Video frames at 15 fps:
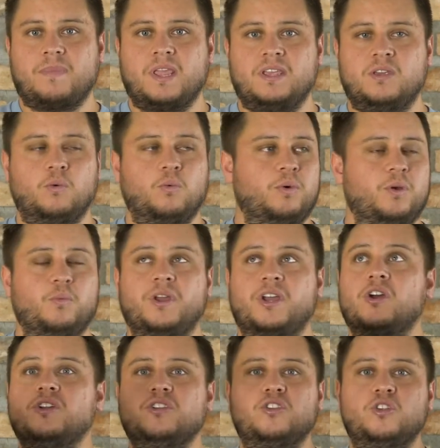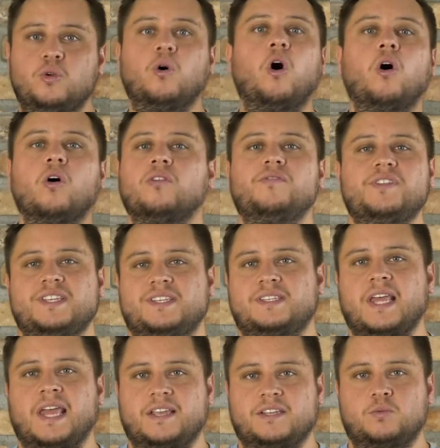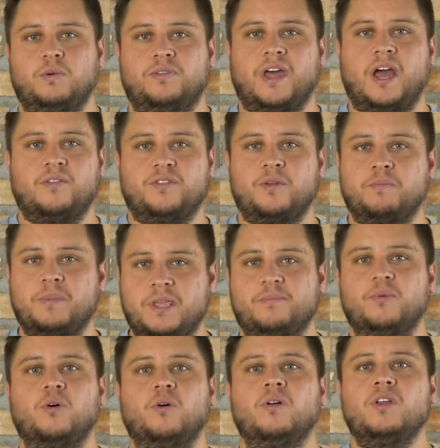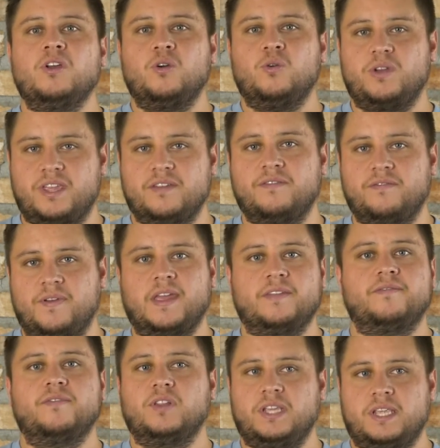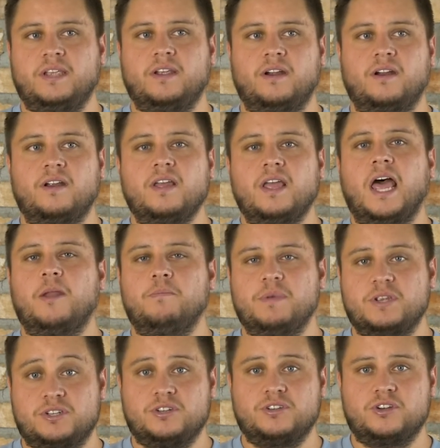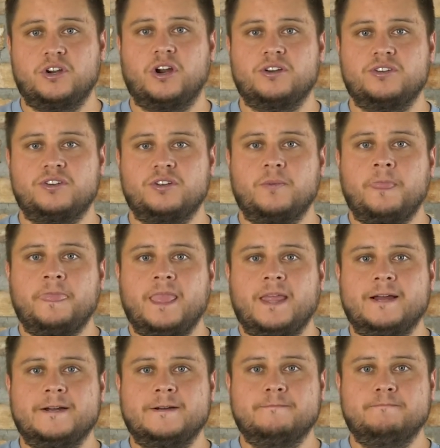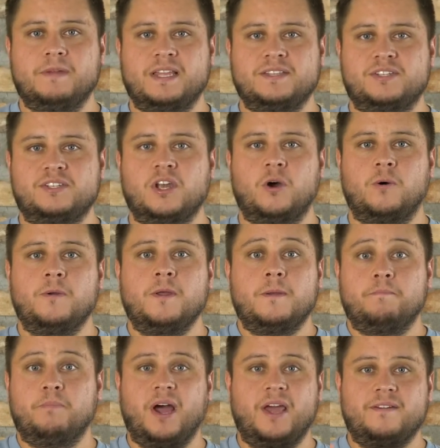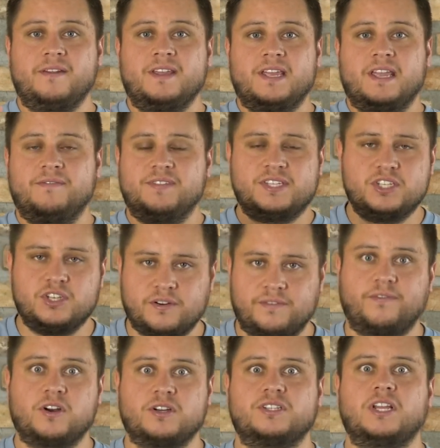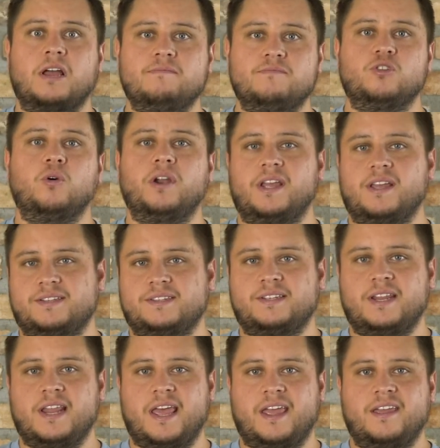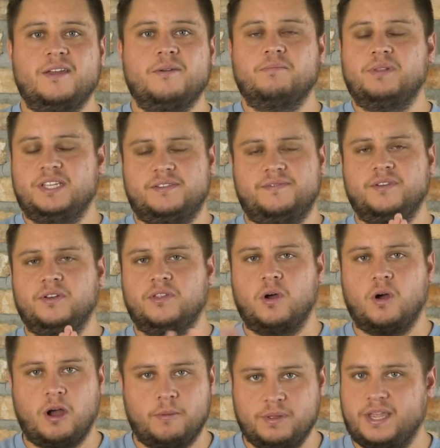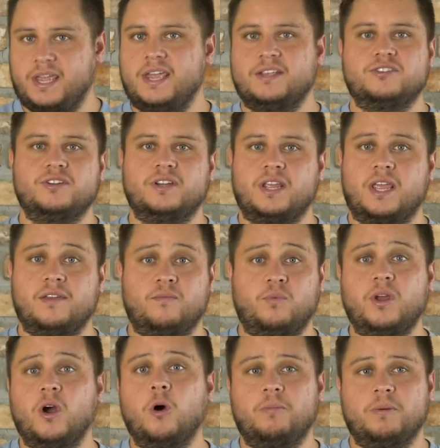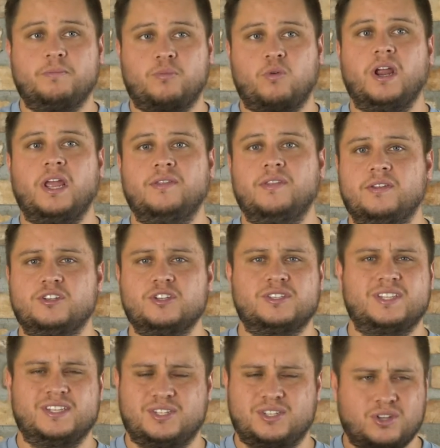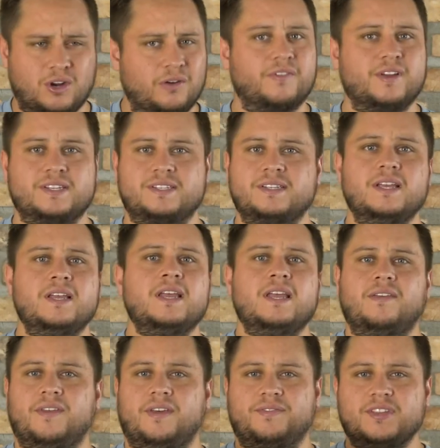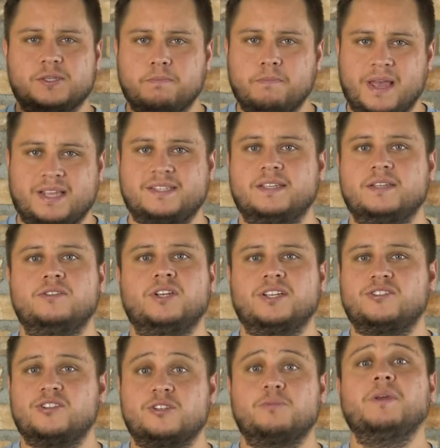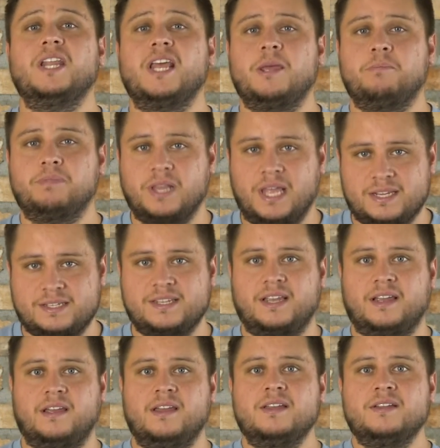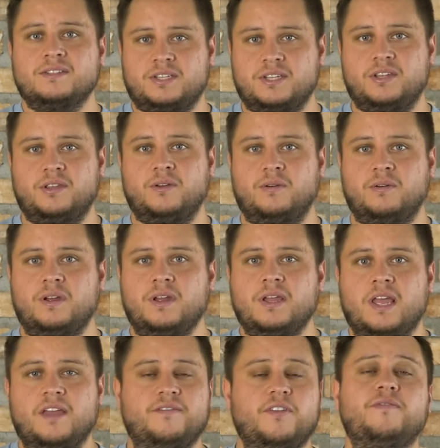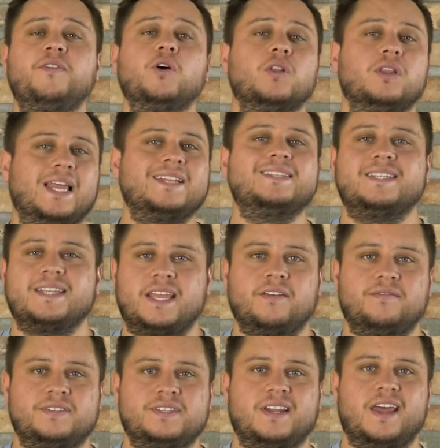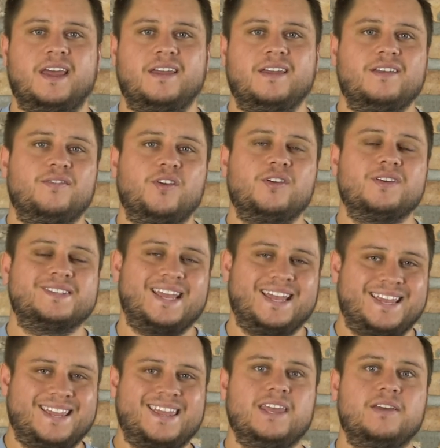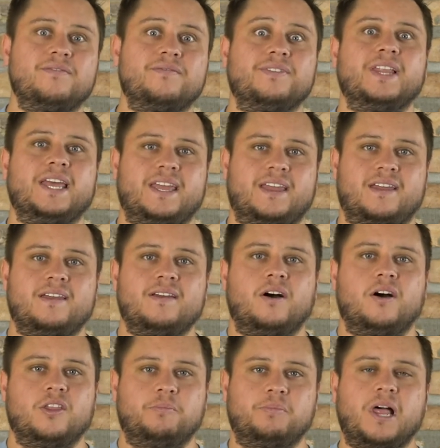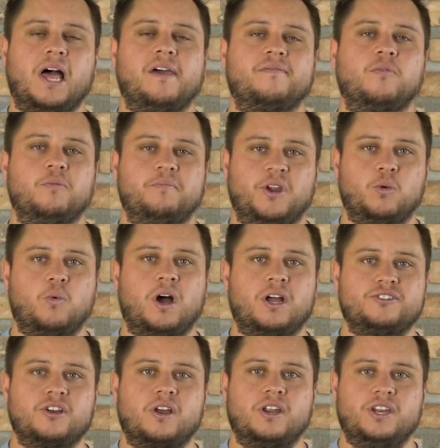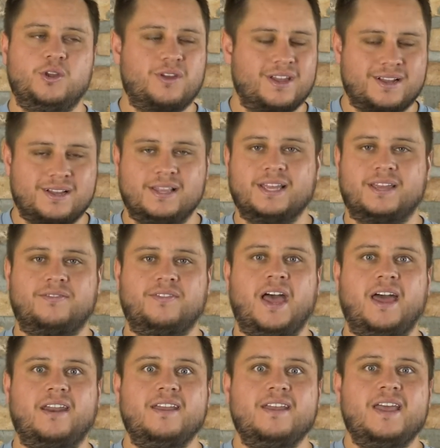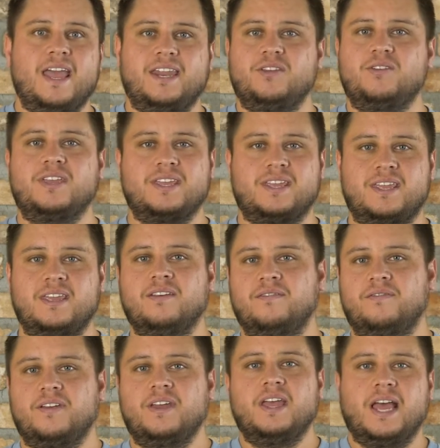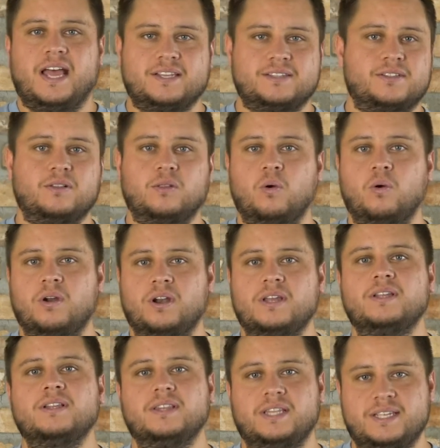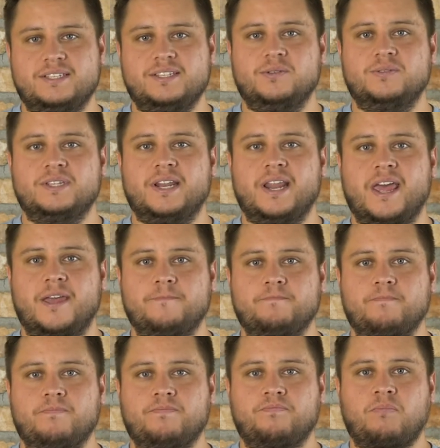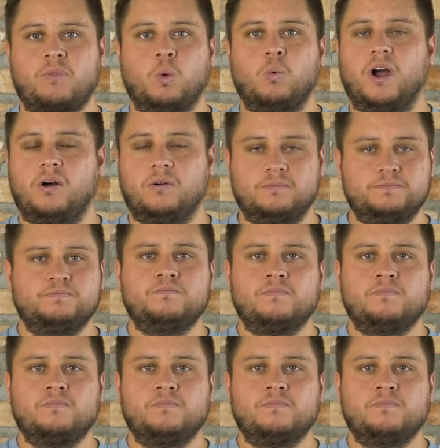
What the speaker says: We couldn't do all of these things without the people who give faithfully here at Mission Church. But if this is your first time joining us today, please feel no obligation to give. We hope and pray just this service and that this message has just been a blessing to you. If you feel led to give today, there is a give link on the platform you're watching on. You can click that and you can give as the Lord leads you today. Well,